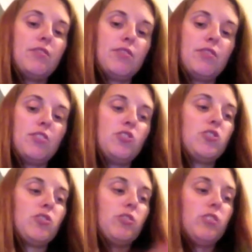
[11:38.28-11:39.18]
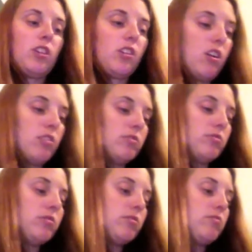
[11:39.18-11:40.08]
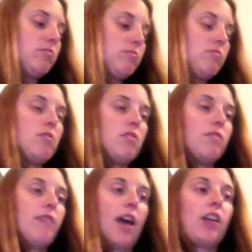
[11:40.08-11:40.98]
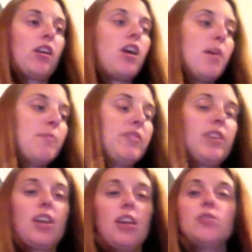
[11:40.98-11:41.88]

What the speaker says: the journaling cards that come with the kit.